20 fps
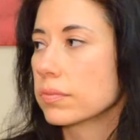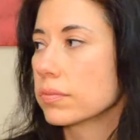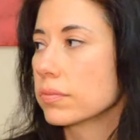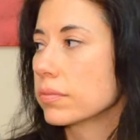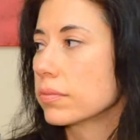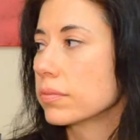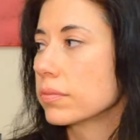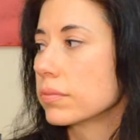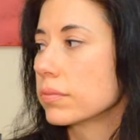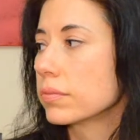
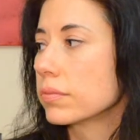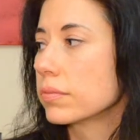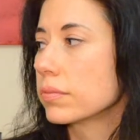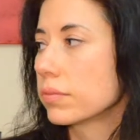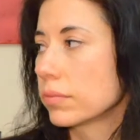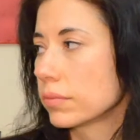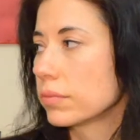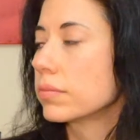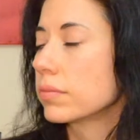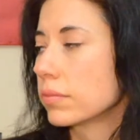
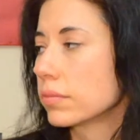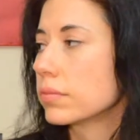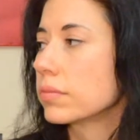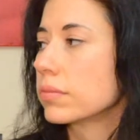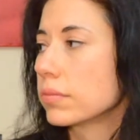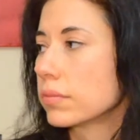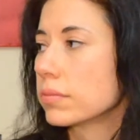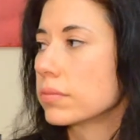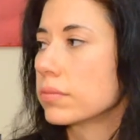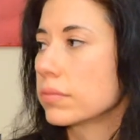
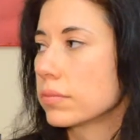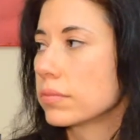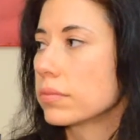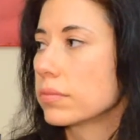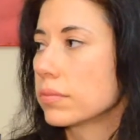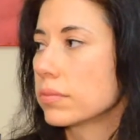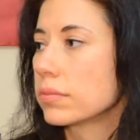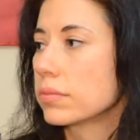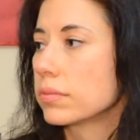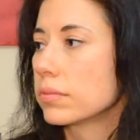
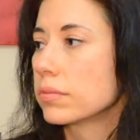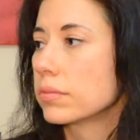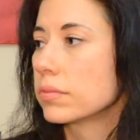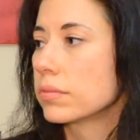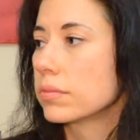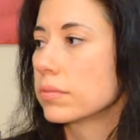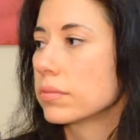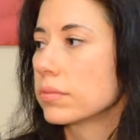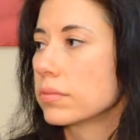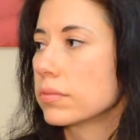
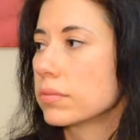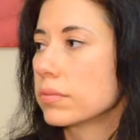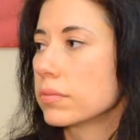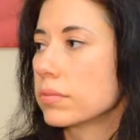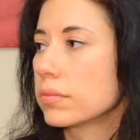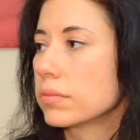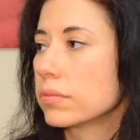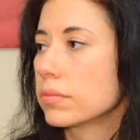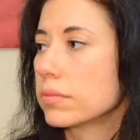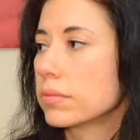
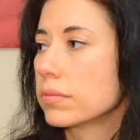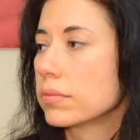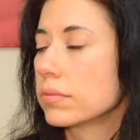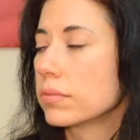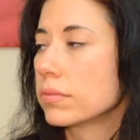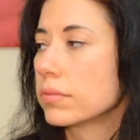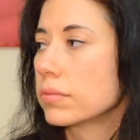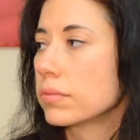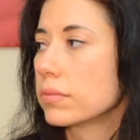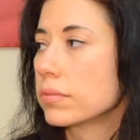
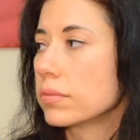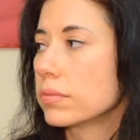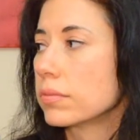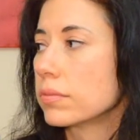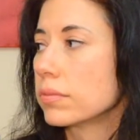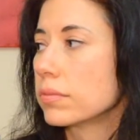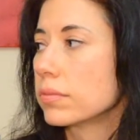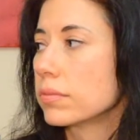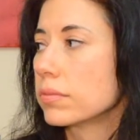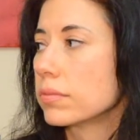
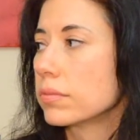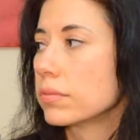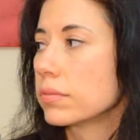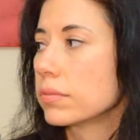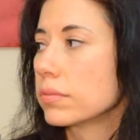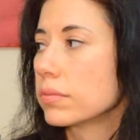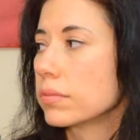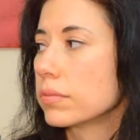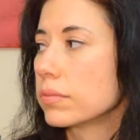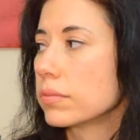
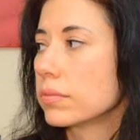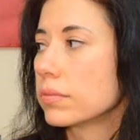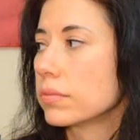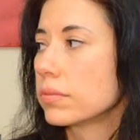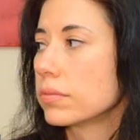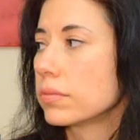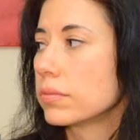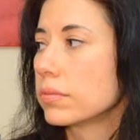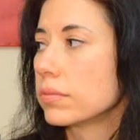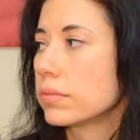
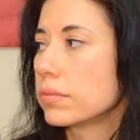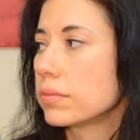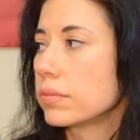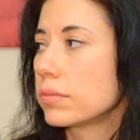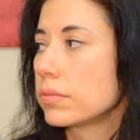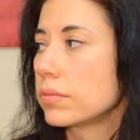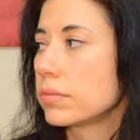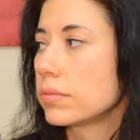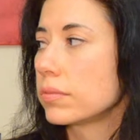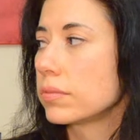
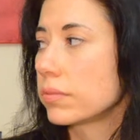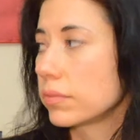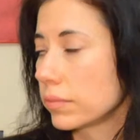This person isn't speaking.